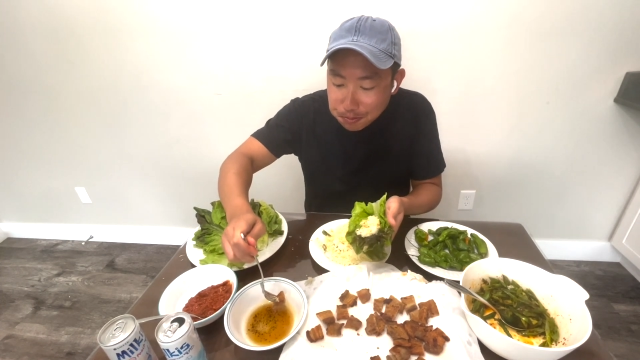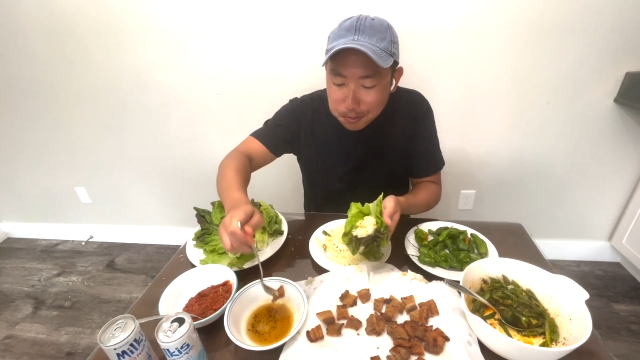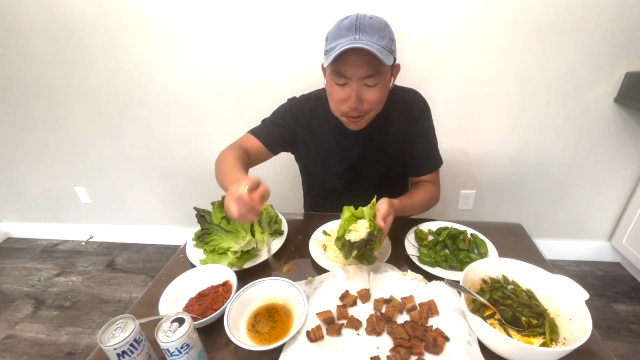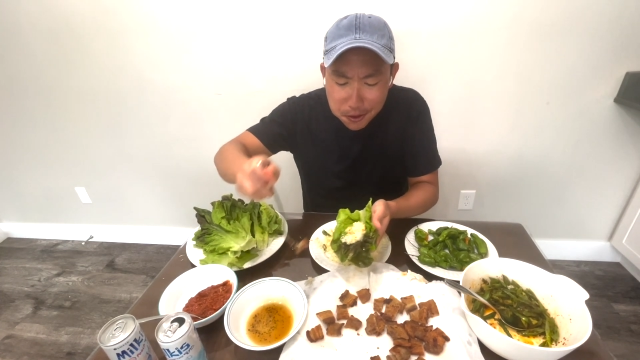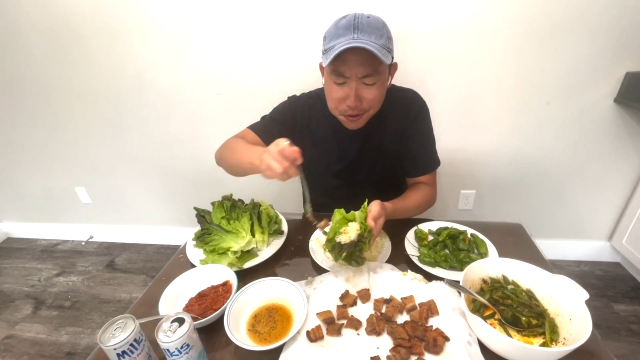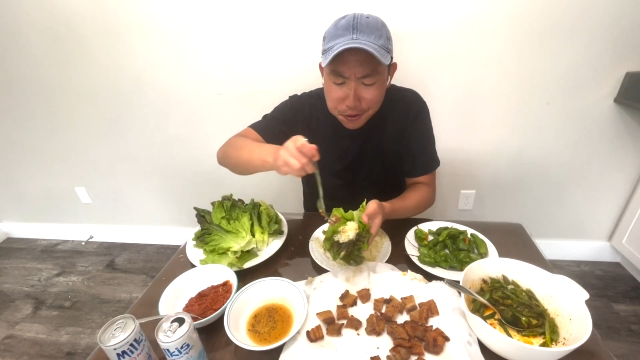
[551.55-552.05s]

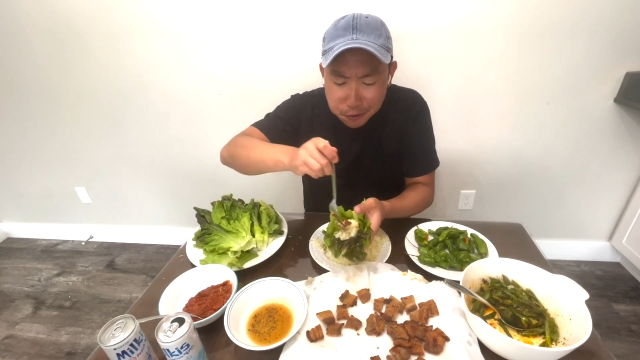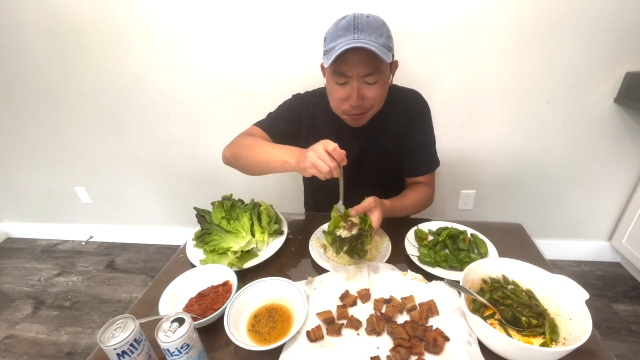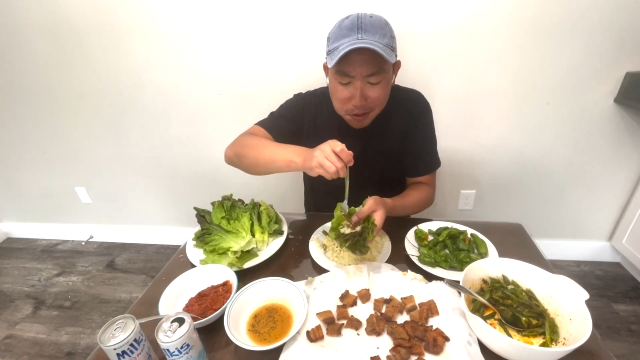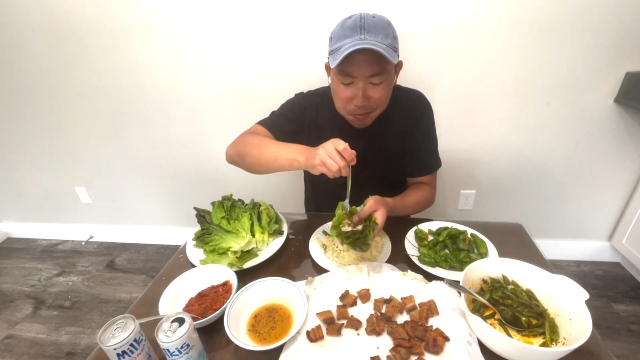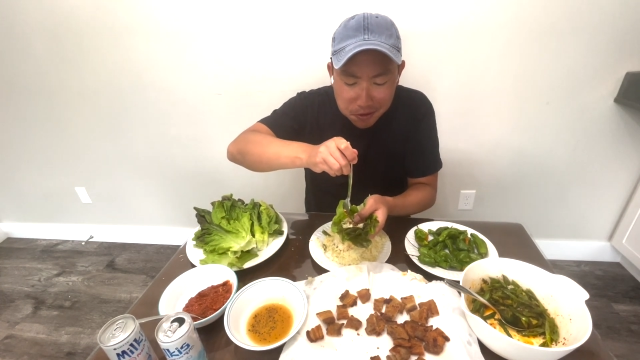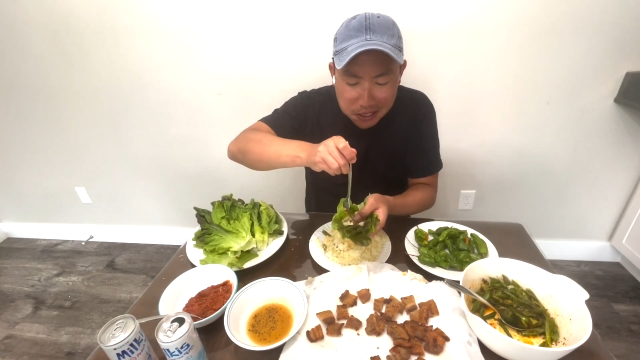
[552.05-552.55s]
You know, those
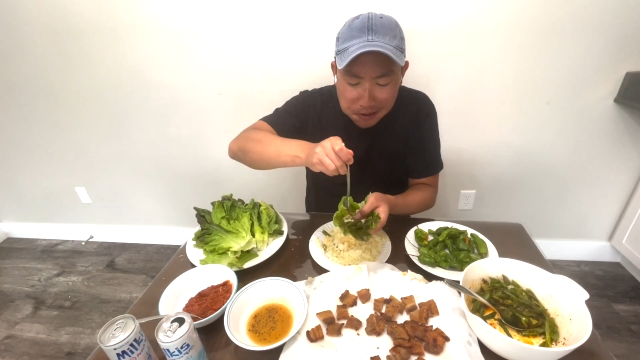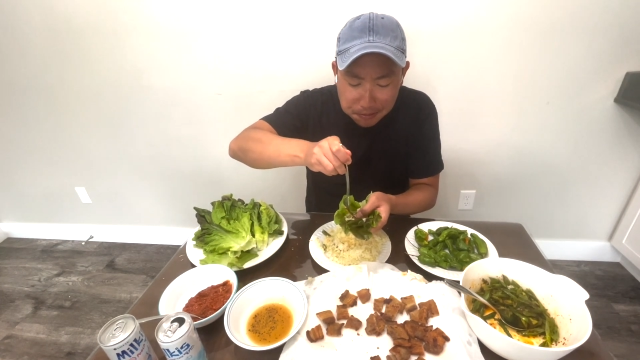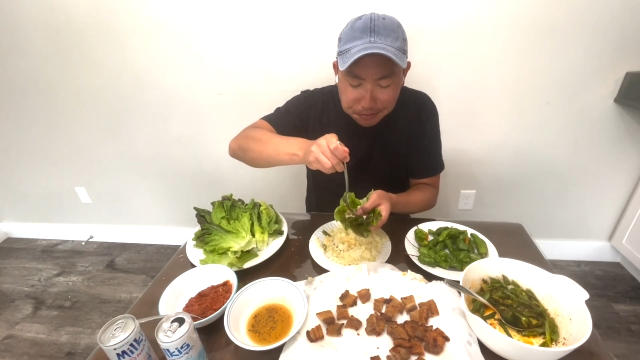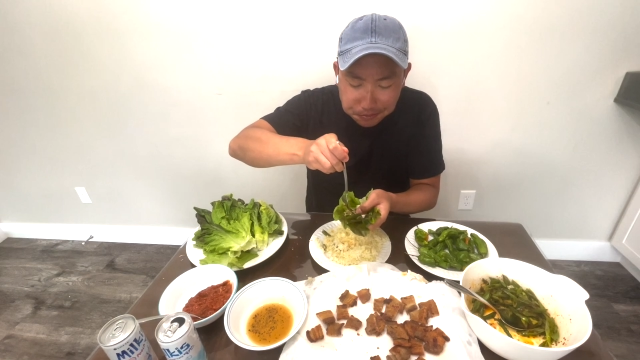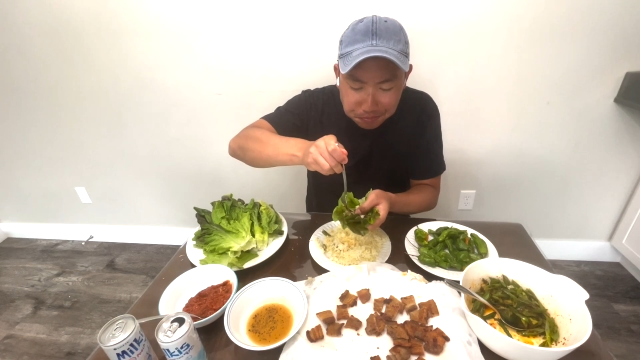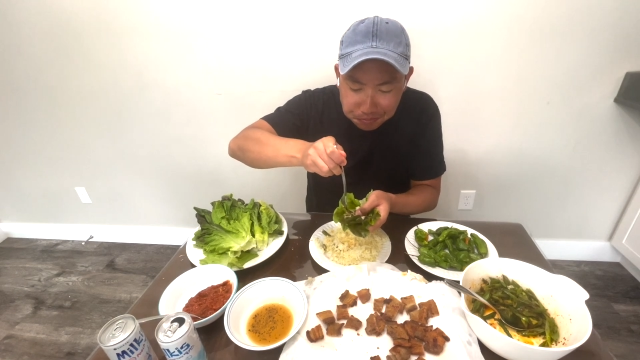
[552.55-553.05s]
people
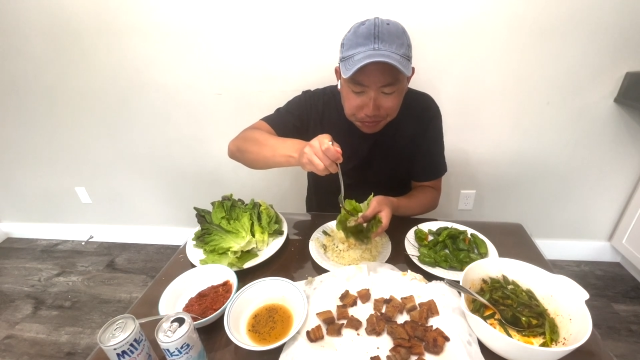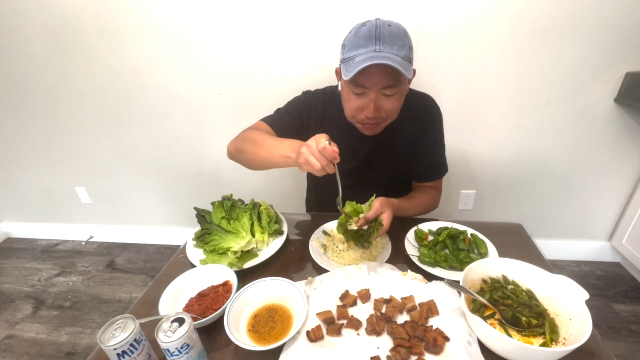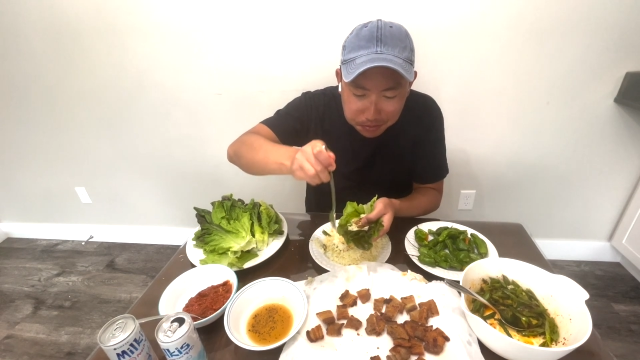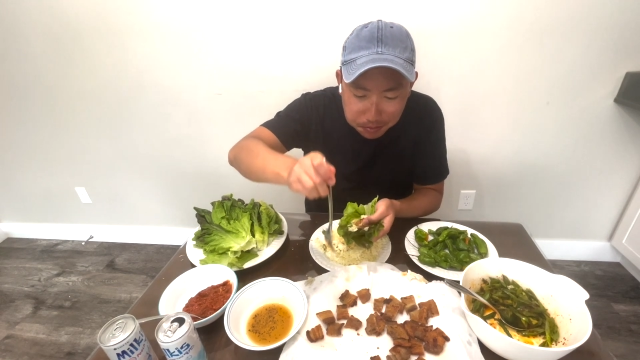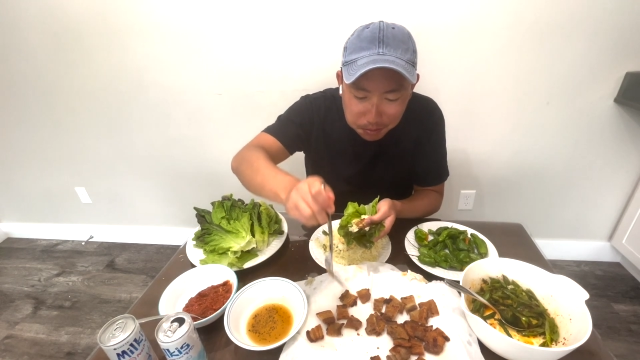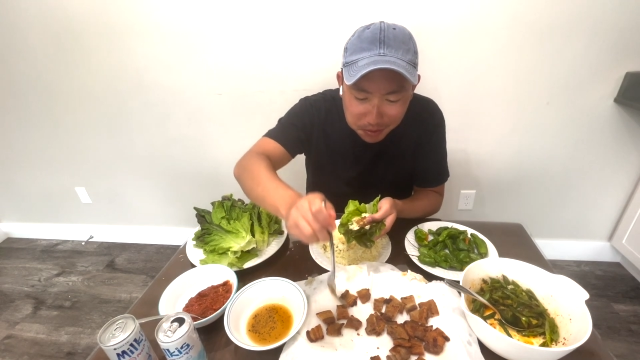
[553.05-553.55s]
that
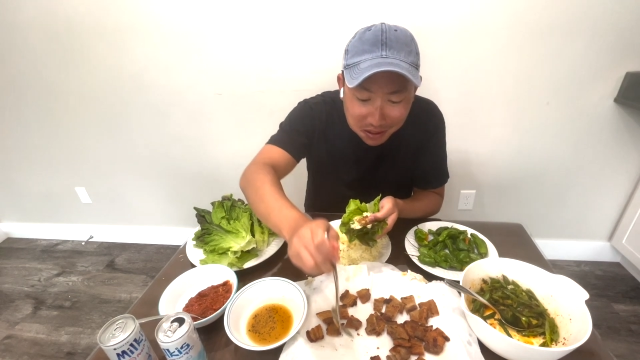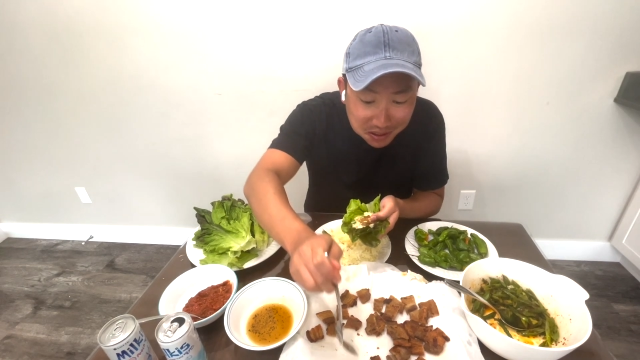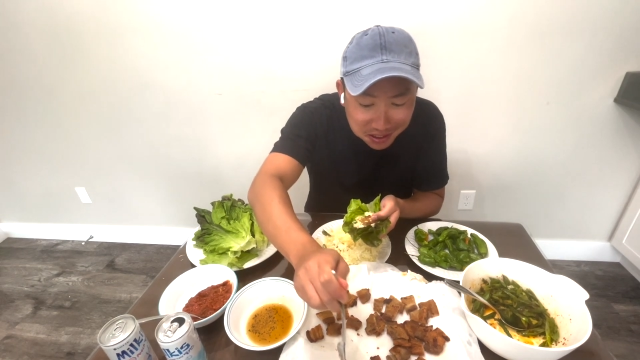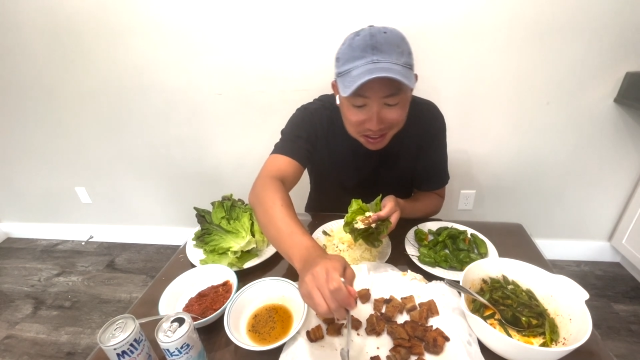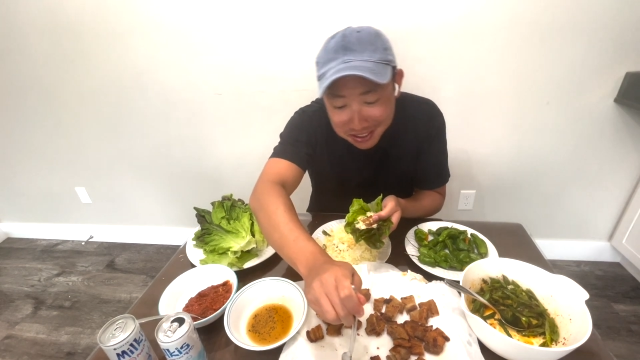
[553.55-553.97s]
they kind